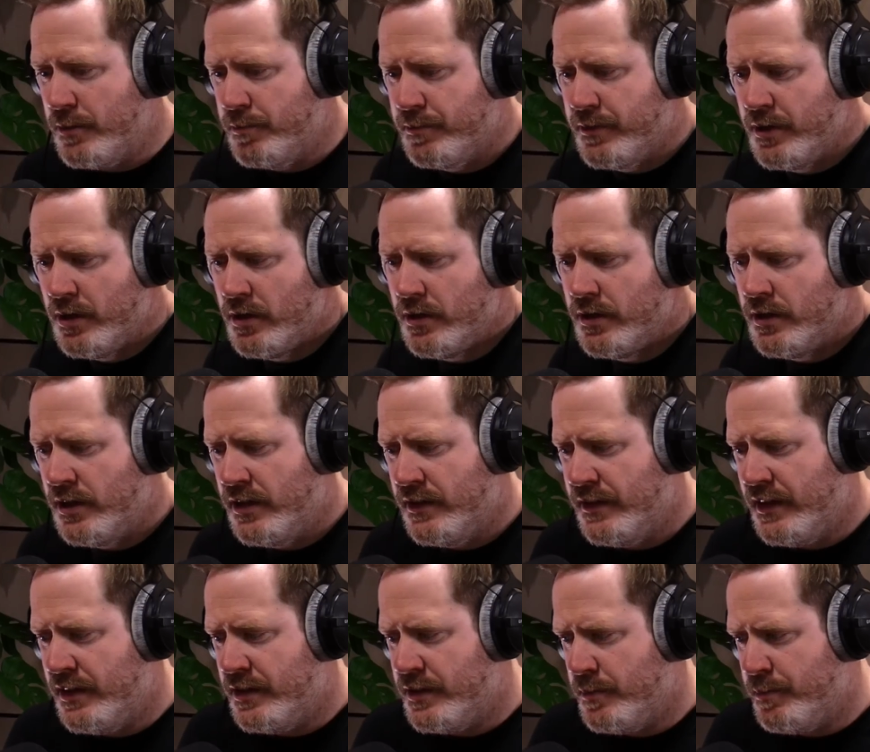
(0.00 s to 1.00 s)

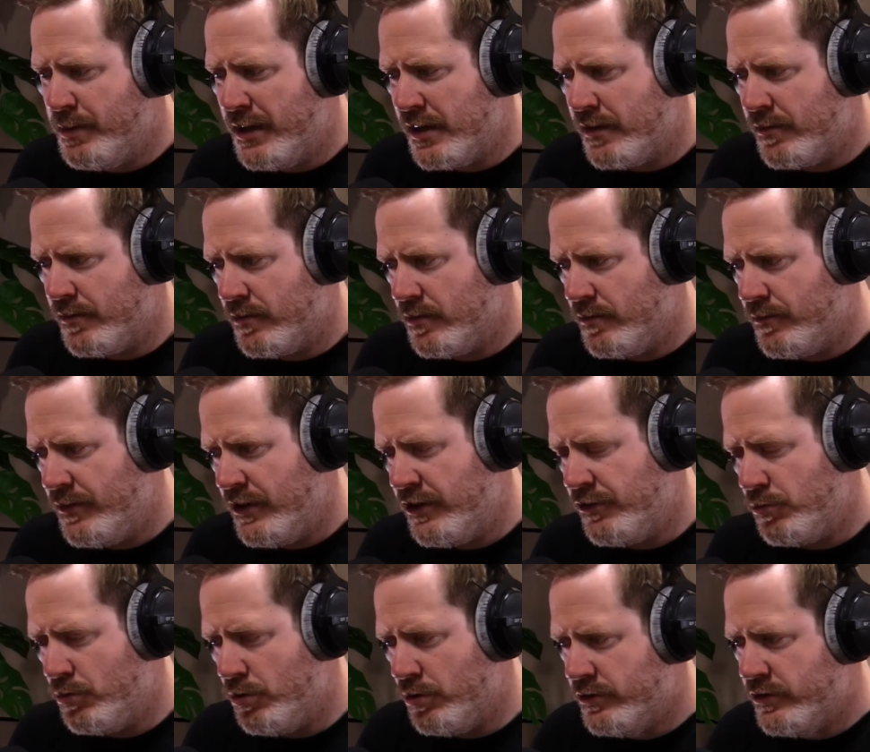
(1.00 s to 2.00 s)
the big
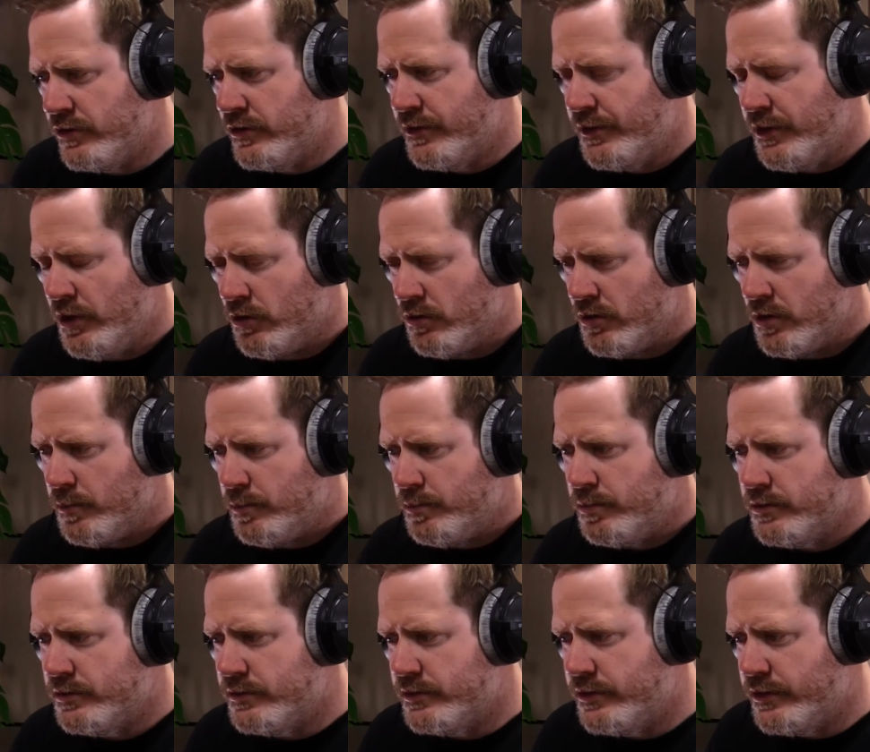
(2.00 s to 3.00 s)
fish waters of
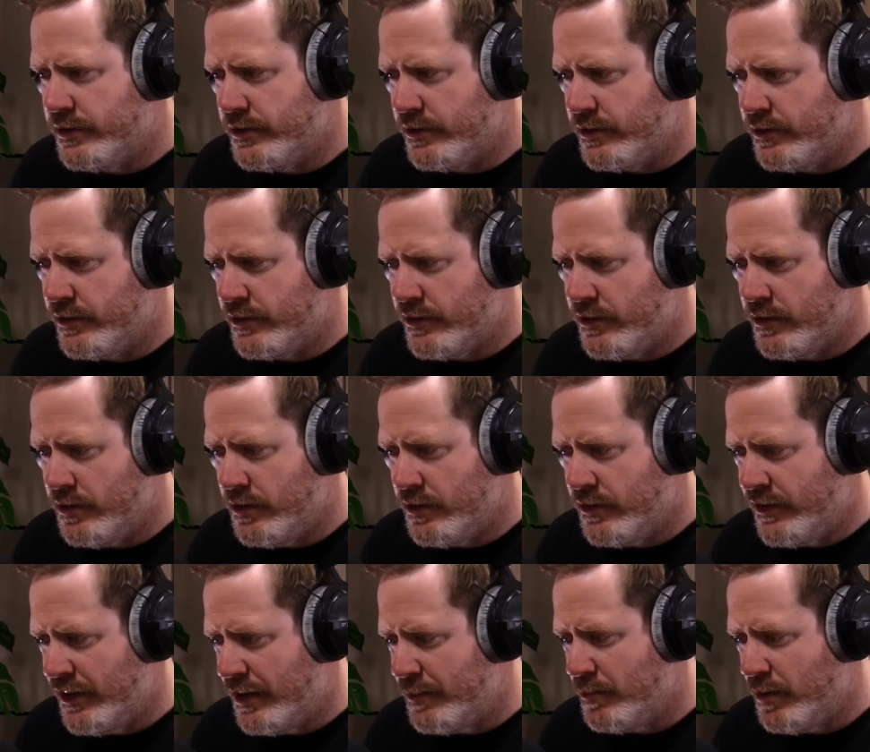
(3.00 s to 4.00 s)
Europe,
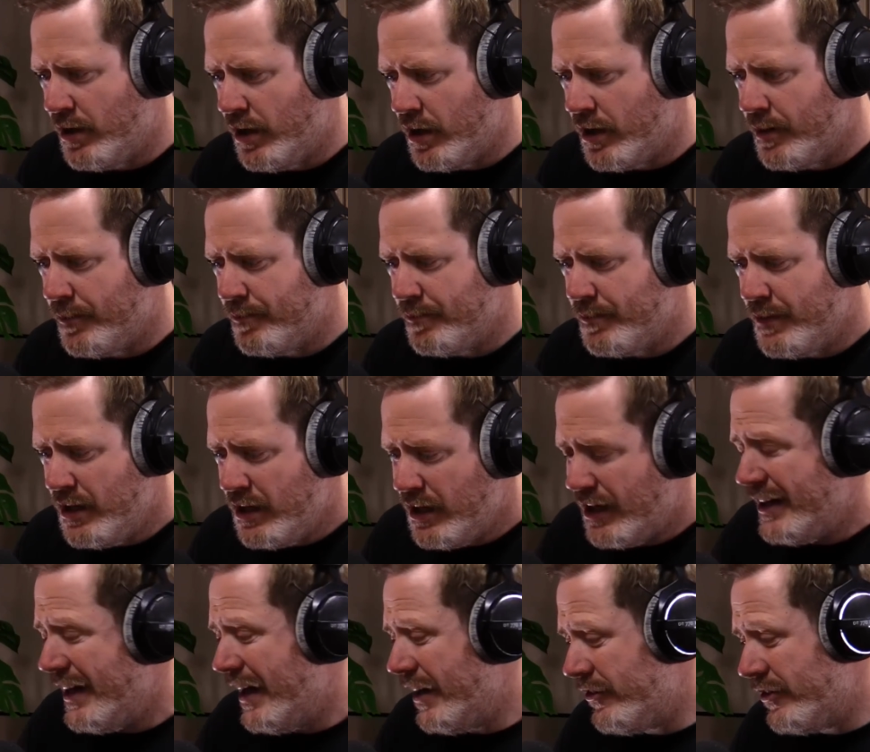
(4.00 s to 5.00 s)
Tim, and
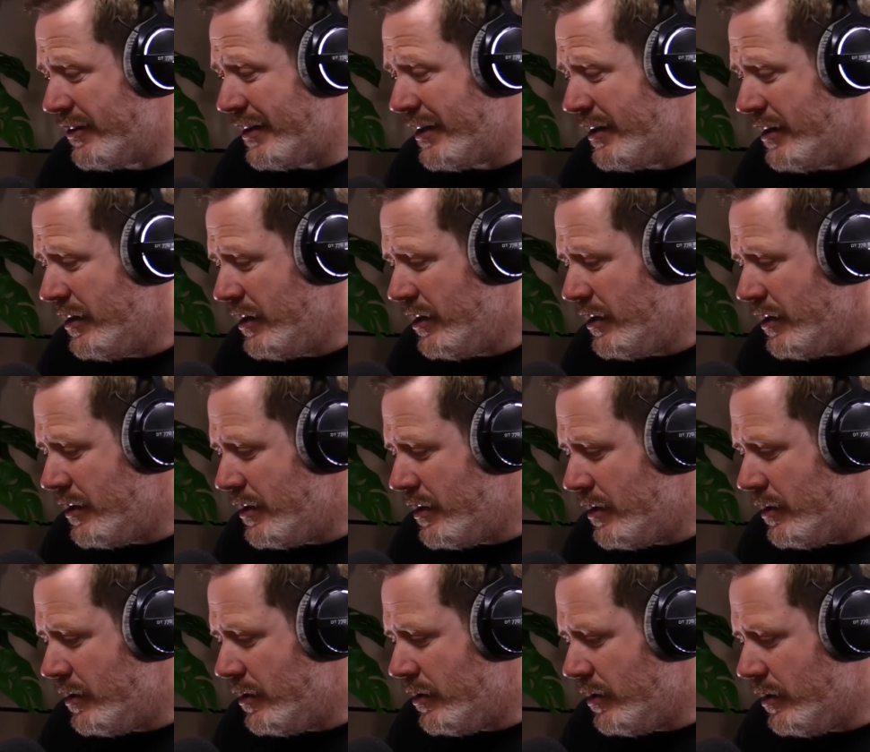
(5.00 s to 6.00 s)
actually.
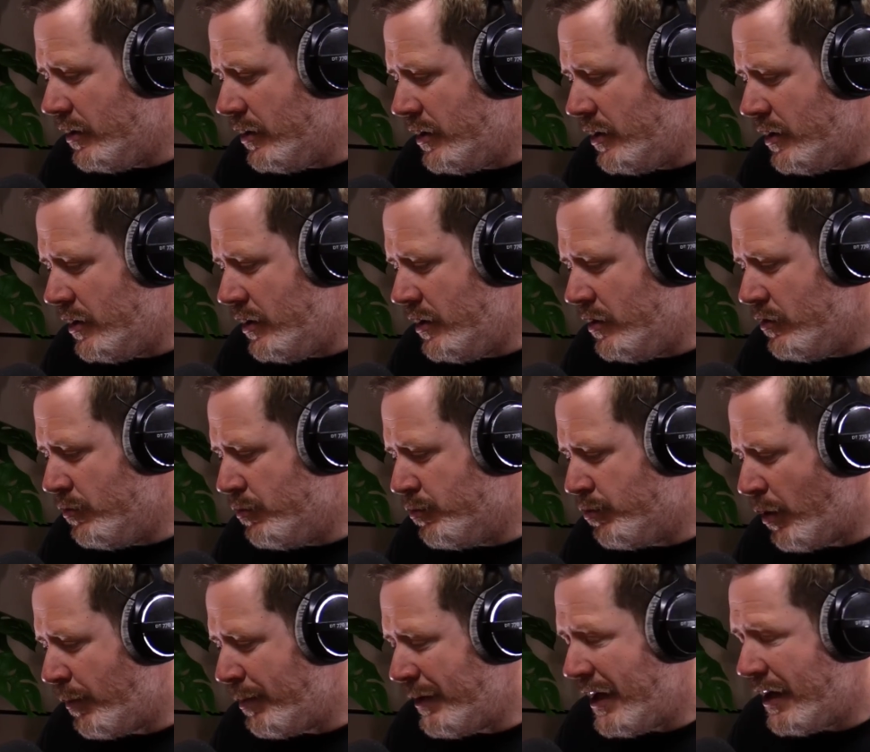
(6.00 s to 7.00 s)
You
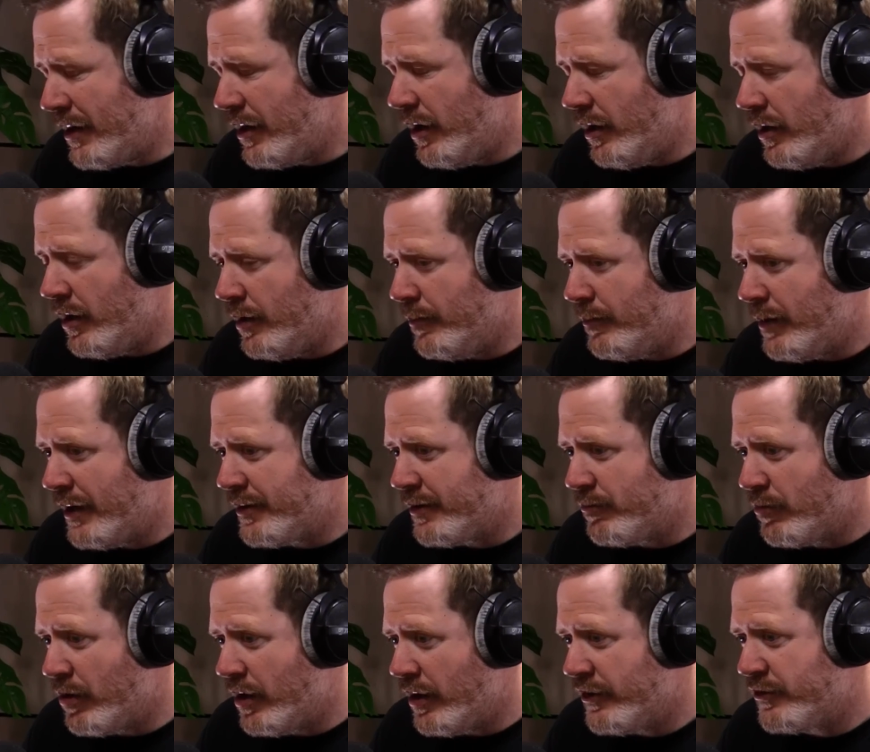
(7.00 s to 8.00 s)
probably had
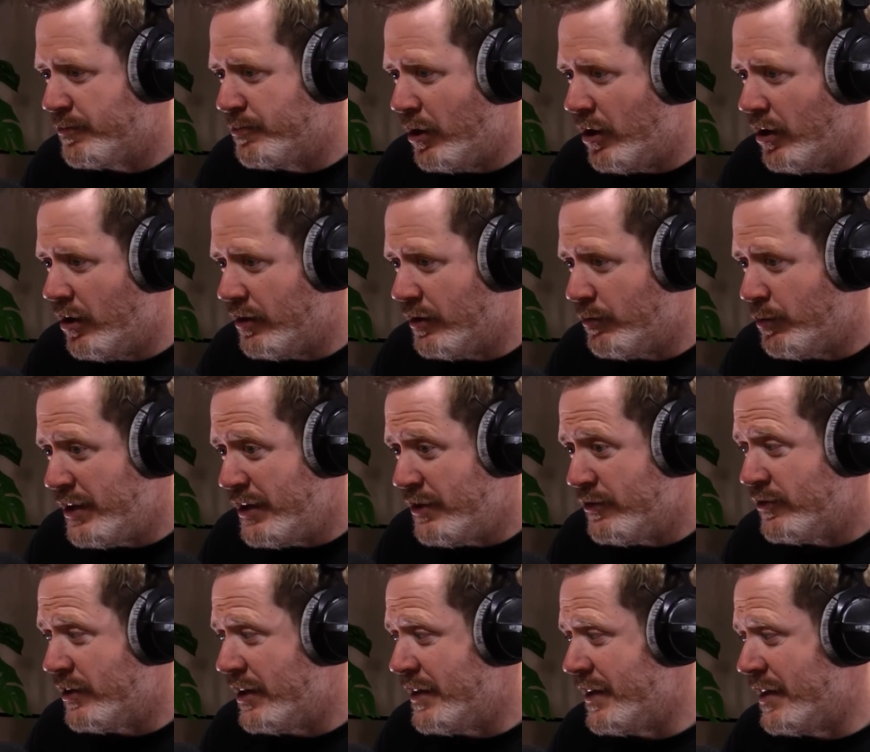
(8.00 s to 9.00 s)
a wry smile when
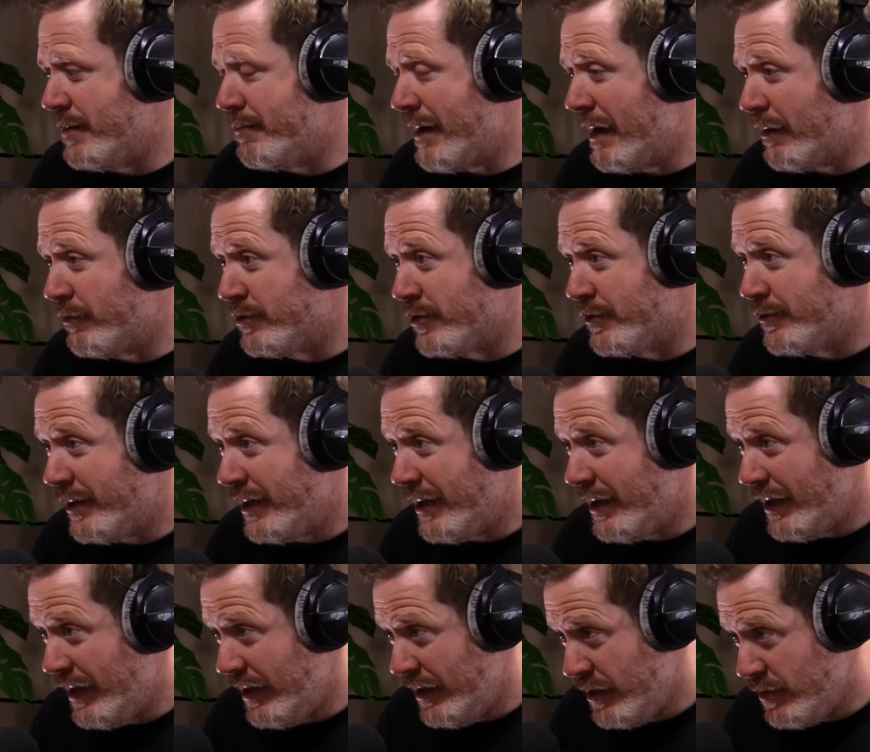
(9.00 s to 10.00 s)
you see the amount of
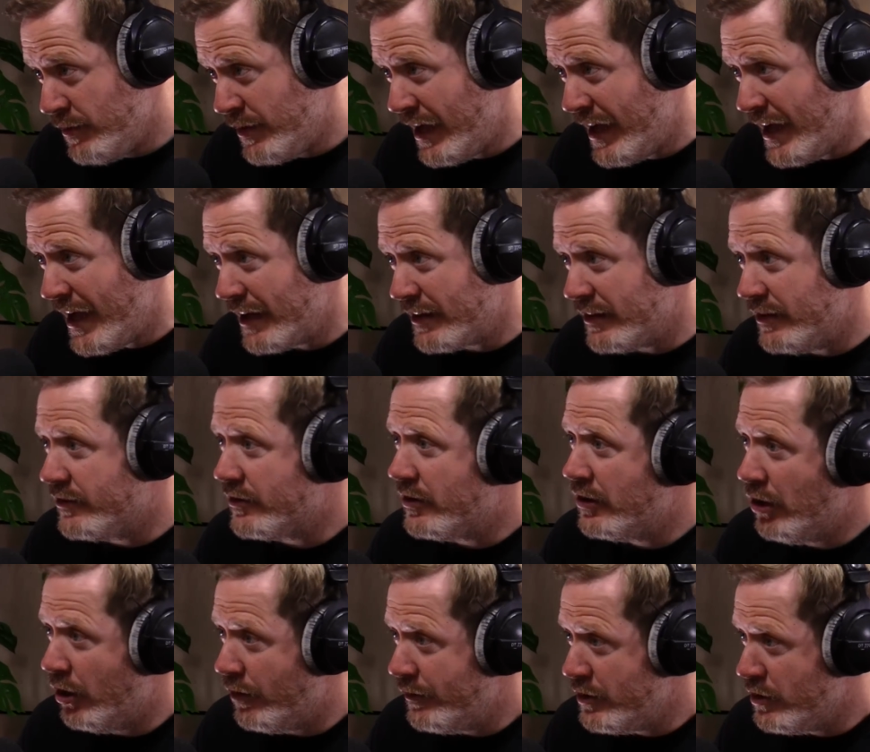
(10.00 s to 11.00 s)
UK anglers,
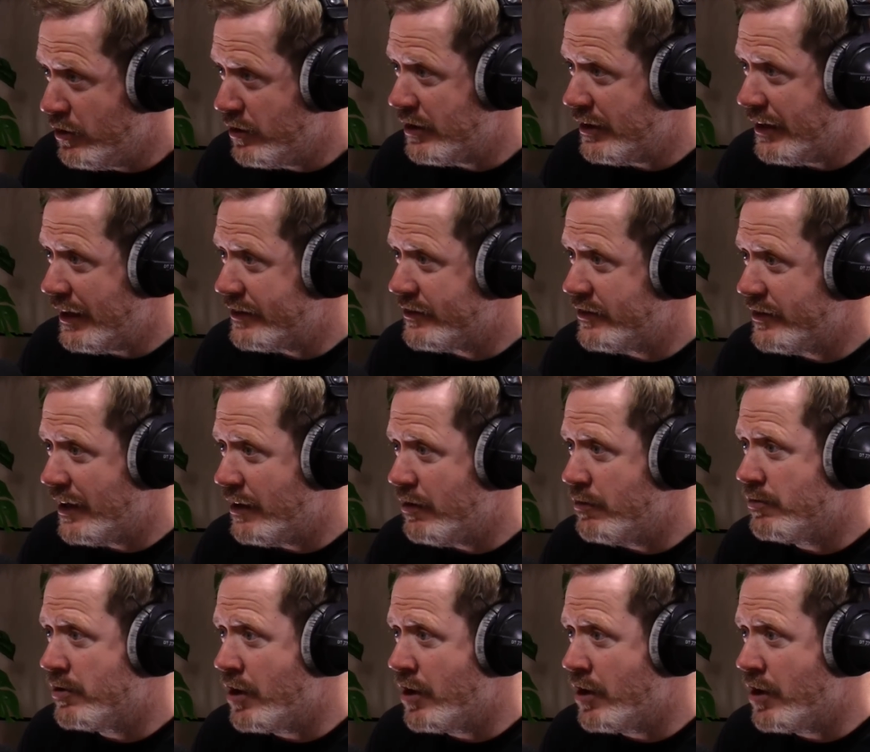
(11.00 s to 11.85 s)
a lot of younger lads now,